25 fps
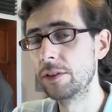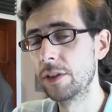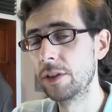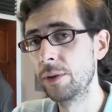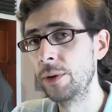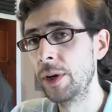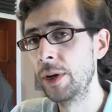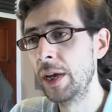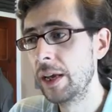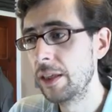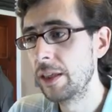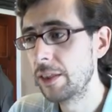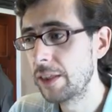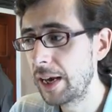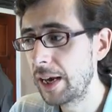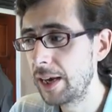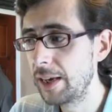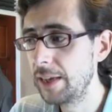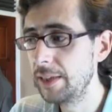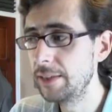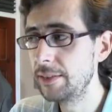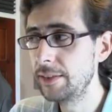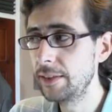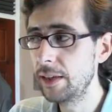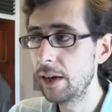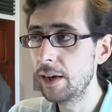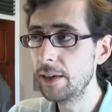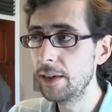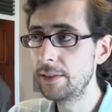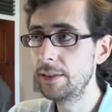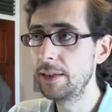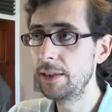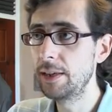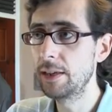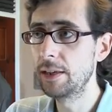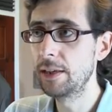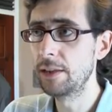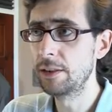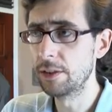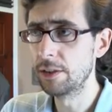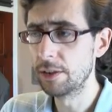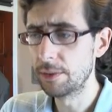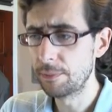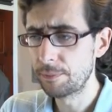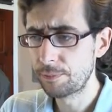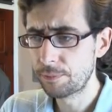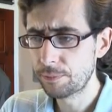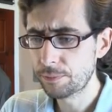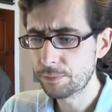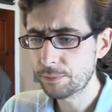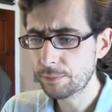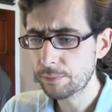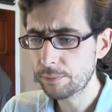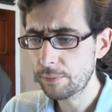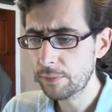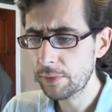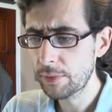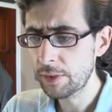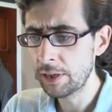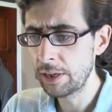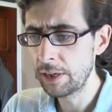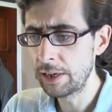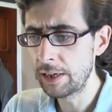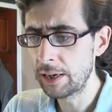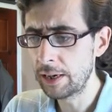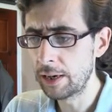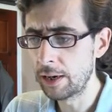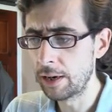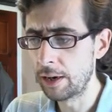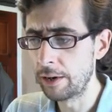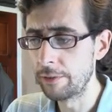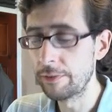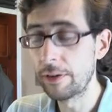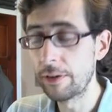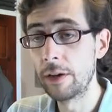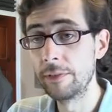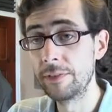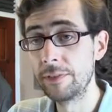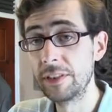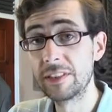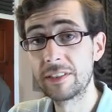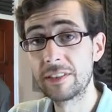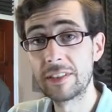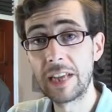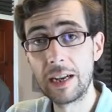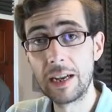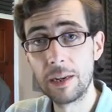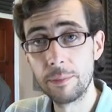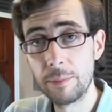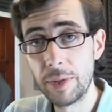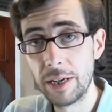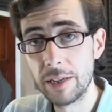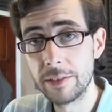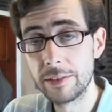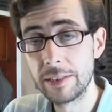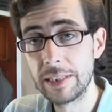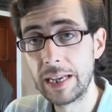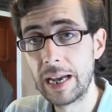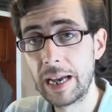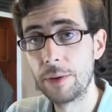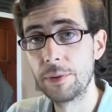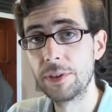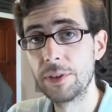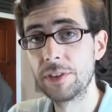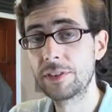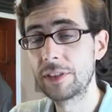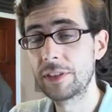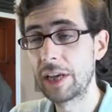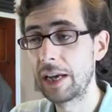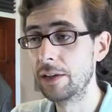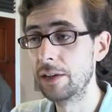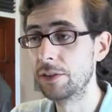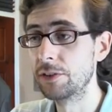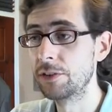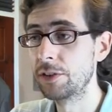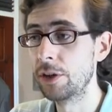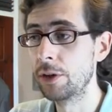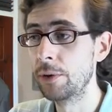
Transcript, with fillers: So that is the idea that uh, of, of, its scalability, how it scales.